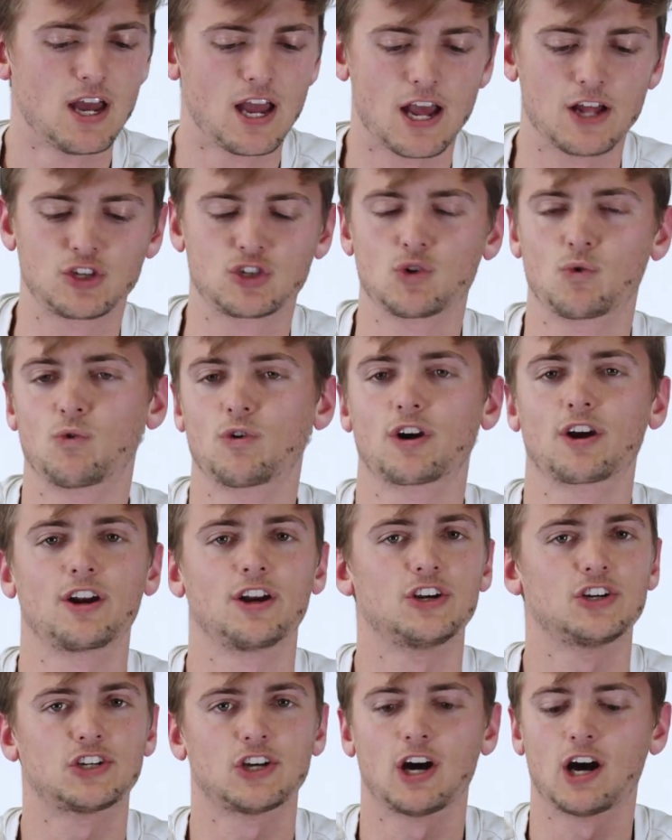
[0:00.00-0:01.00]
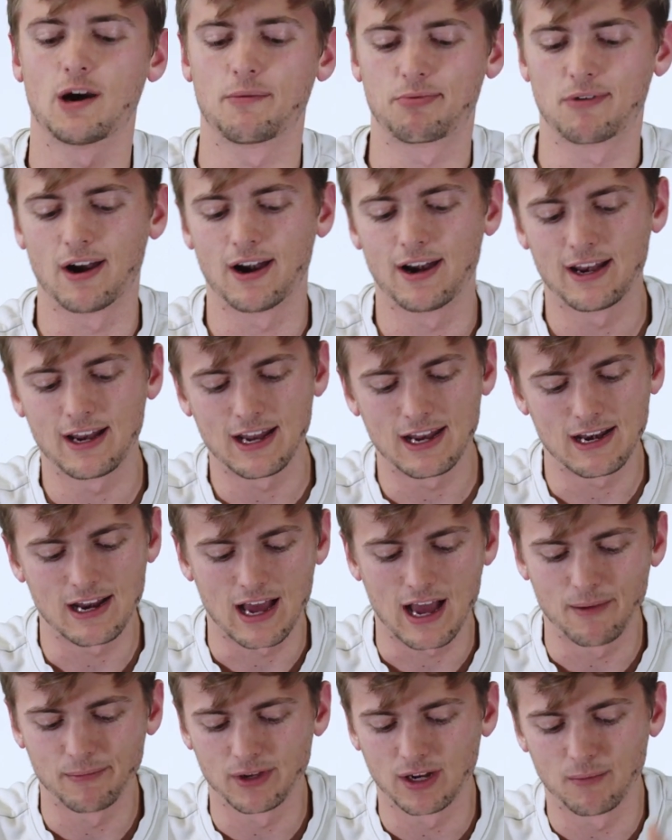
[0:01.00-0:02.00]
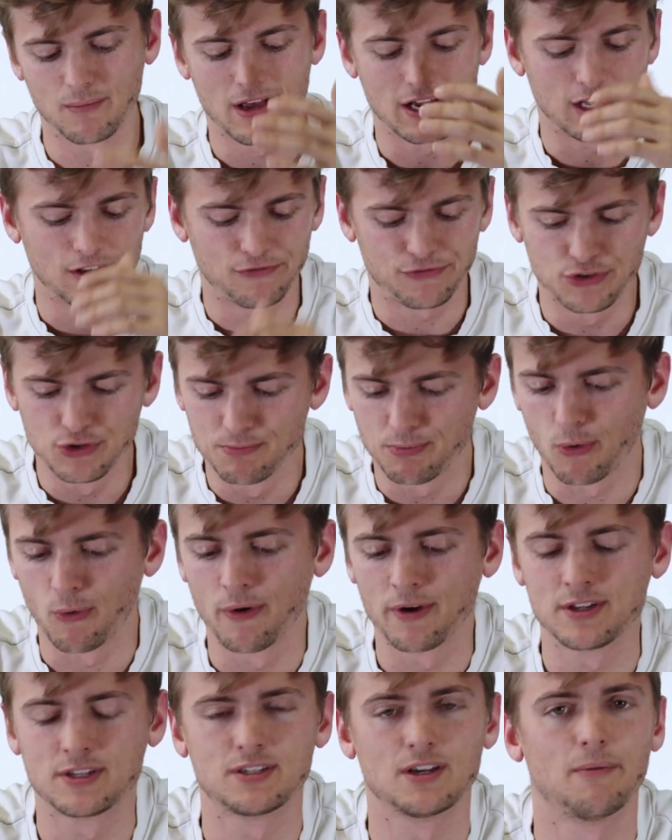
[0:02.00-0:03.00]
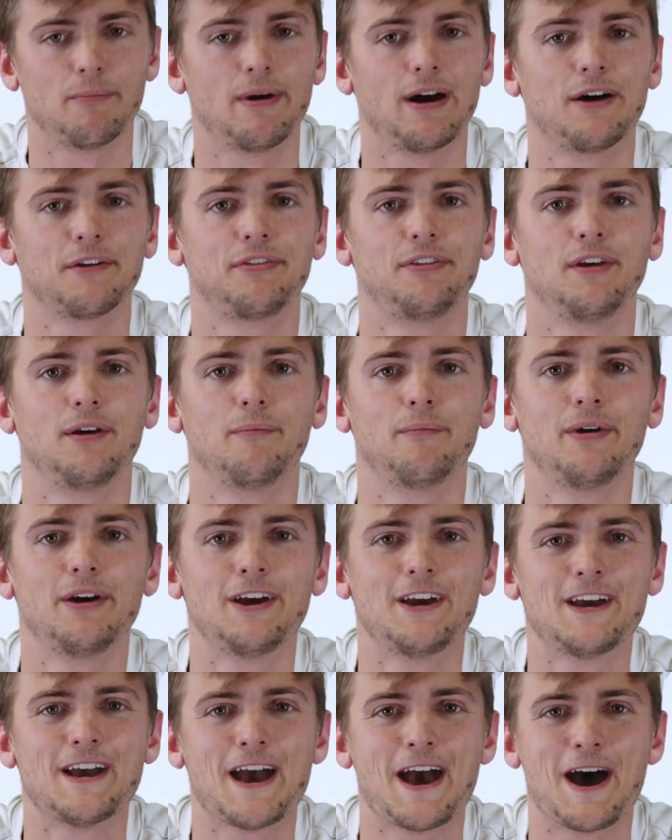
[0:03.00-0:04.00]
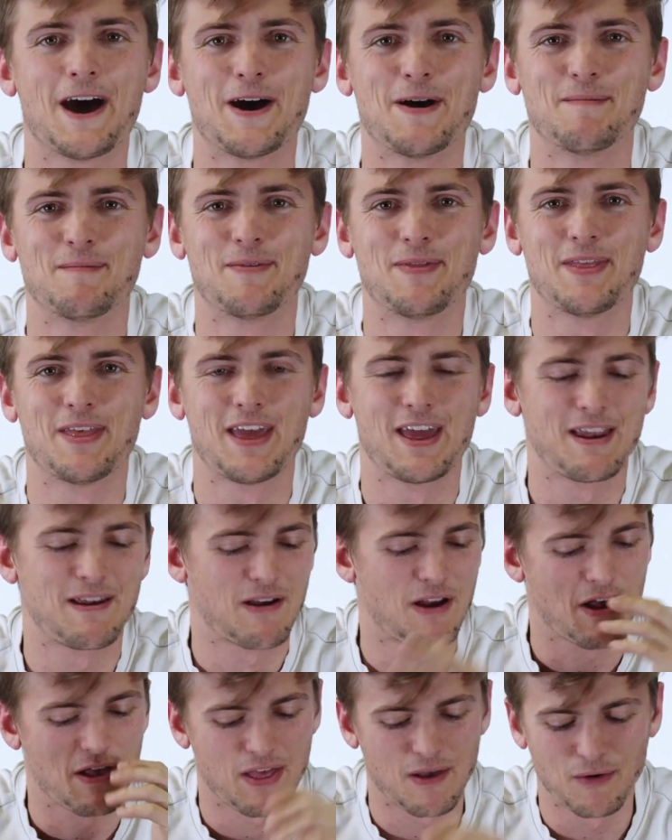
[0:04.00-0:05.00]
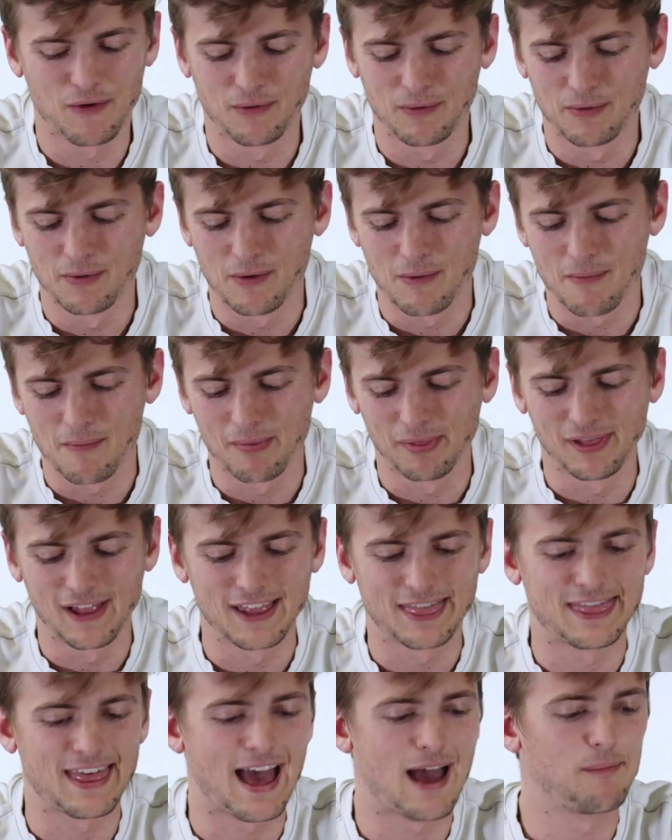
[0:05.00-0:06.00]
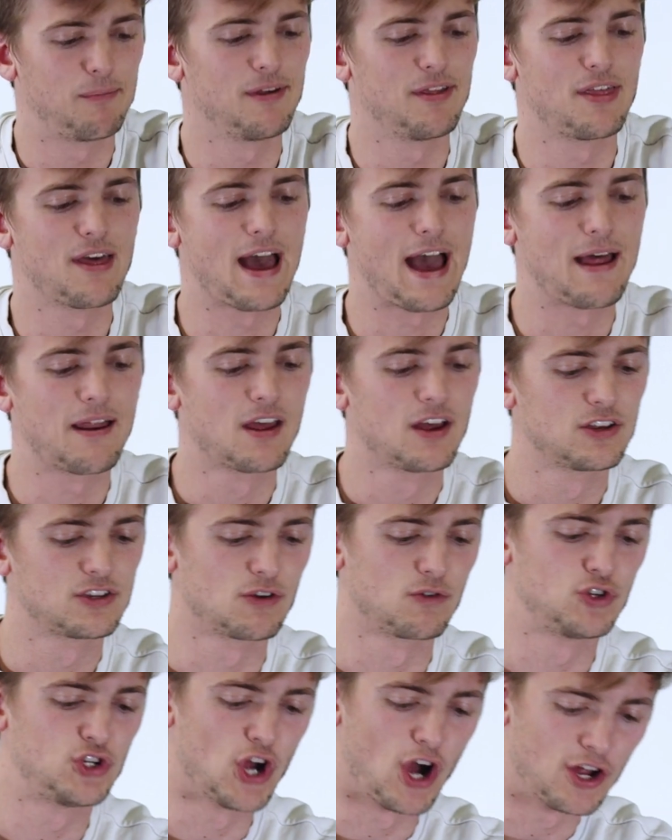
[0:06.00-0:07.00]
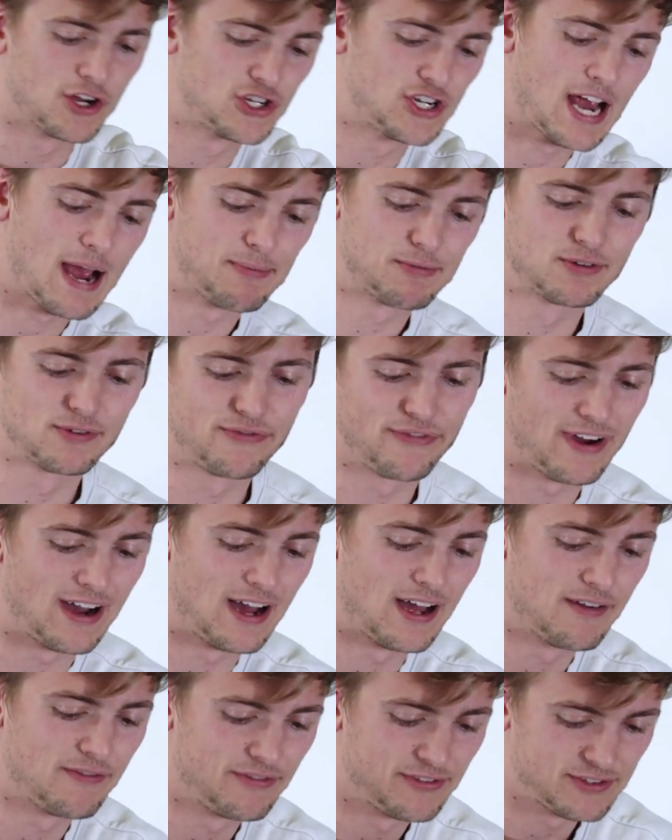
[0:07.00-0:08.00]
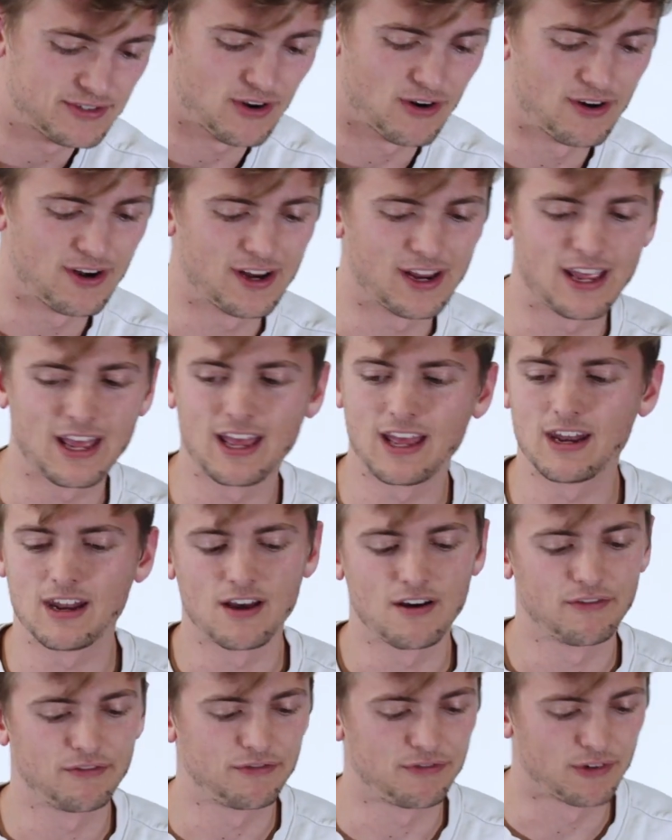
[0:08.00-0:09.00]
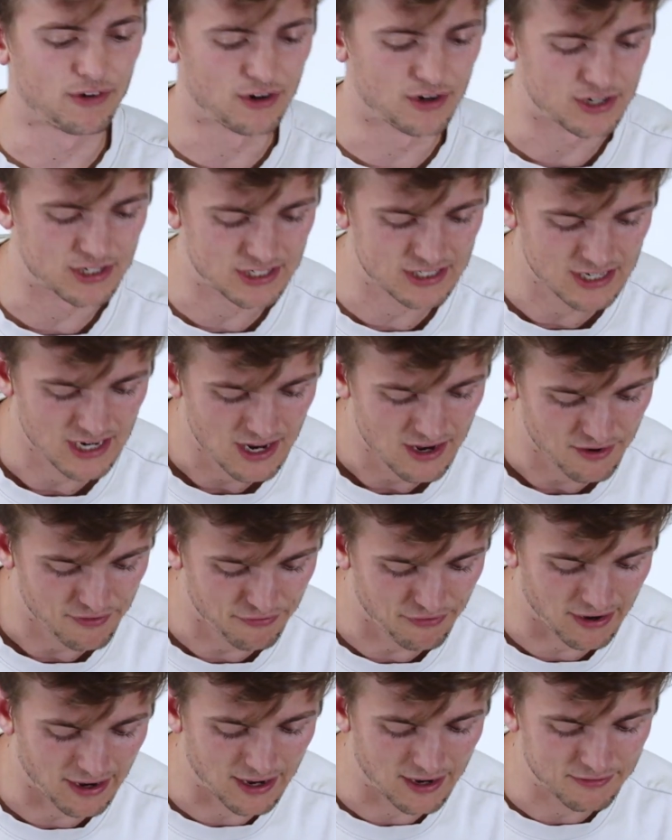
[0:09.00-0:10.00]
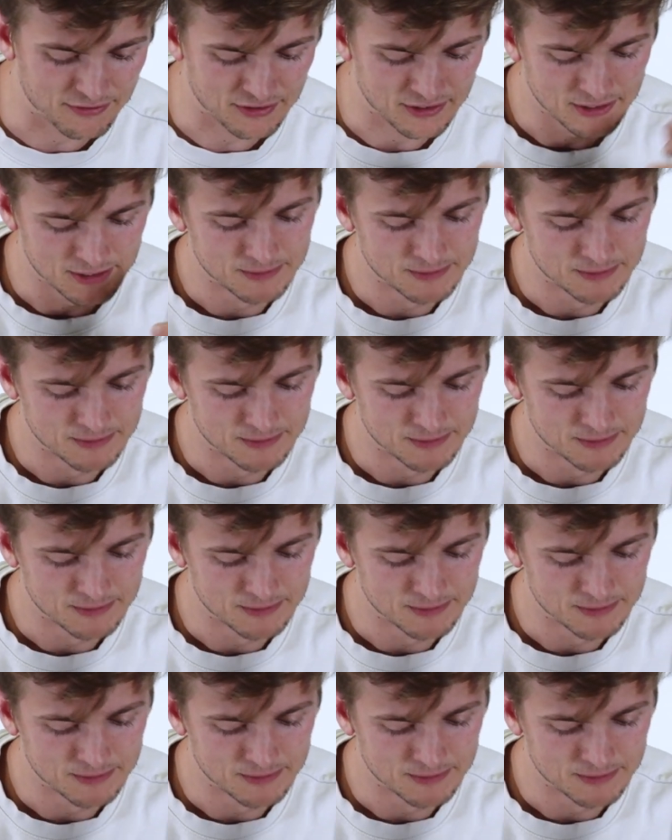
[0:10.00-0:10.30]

And so we're going to just hop right in. I'm going to make a few points about them, and then I will let that be that. So John chapter 5, starting in verse 5.